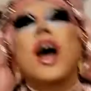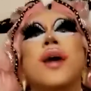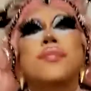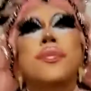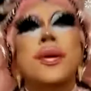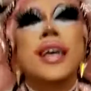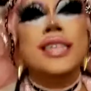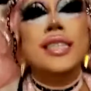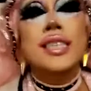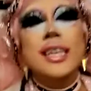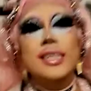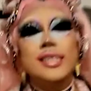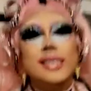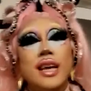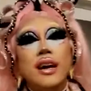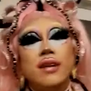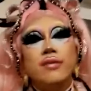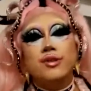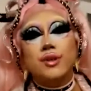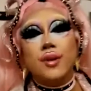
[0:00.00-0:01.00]
Business
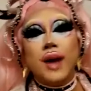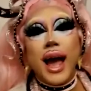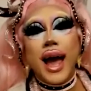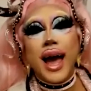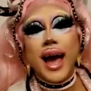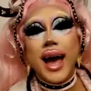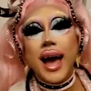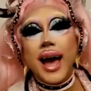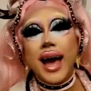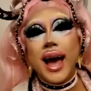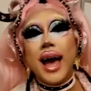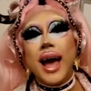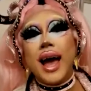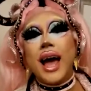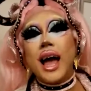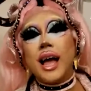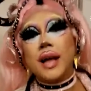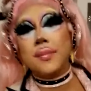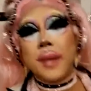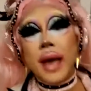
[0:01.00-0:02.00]
of
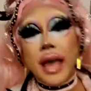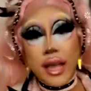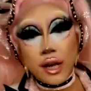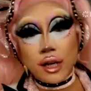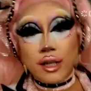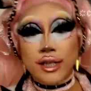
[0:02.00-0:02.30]
Drag! Pay your